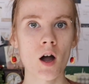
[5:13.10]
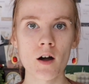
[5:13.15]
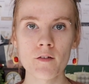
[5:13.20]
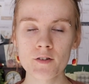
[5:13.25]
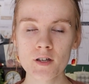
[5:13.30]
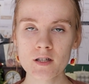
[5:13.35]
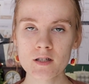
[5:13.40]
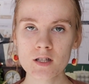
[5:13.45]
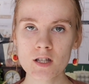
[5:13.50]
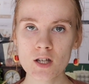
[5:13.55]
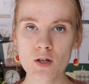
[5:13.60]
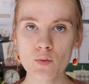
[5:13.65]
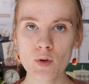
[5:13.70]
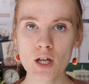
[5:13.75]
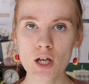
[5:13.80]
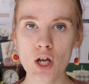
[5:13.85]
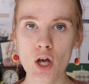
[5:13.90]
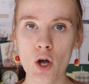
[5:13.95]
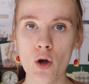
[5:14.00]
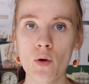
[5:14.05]
obviously
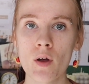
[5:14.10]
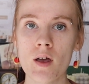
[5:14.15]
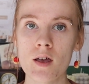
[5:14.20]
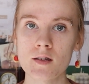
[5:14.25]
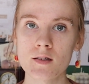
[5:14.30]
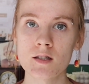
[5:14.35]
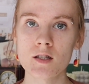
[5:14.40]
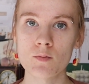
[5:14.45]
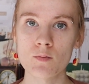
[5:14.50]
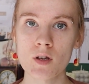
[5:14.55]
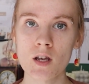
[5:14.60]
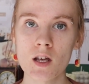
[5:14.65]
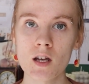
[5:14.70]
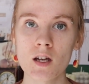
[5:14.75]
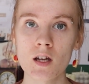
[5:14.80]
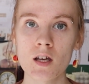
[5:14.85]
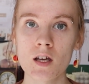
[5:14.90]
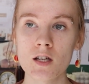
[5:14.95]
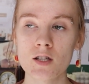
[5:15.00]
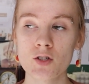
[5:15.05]
we know
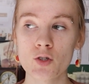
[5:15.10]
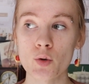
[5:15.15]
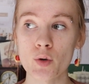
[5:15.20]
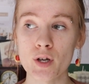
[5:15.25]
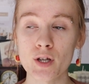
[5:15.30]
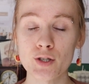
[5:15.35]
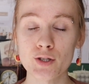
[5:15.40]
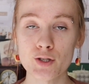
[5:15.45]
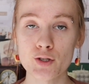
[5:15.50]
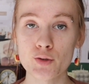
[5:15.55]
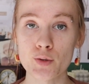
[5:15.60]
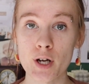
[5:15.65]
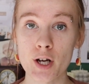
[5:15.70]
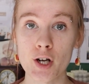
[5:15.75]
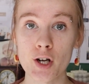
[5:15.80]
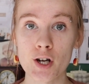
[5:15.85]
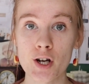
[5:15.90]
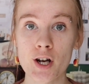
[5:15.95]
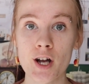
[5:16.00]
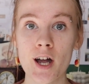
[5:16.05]
histamine is going to
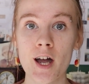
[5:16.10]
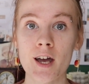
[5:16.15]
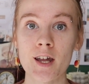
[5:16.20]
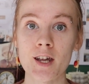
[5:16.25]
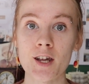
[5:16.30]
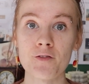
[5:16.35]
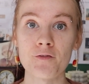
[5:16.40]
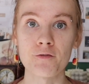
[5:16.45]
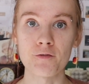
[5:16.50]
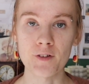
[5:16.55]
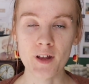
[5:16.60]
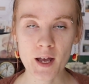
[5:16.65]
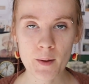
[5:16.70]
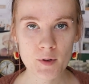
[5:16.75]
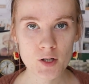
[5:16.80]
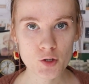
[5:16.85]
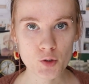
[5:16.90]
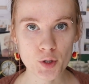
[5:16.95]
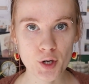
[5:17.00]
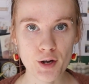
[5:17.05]
trigger an
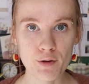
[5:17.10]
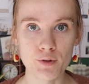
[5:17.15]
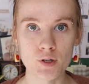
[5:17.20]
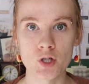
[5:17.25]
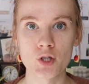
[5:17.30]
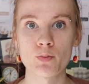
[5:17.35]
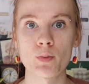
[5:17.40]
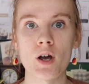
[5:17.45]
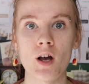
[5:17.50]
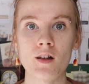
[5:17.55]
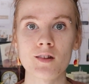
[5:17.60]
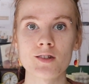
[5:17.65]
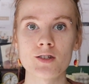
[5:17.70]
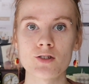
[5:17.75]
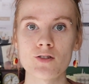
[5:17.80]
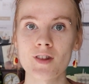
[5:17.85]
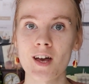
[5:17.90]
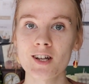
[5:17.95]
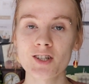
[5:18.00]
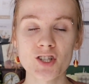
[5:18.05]
inflammatory response.
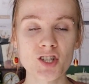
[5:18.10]
So that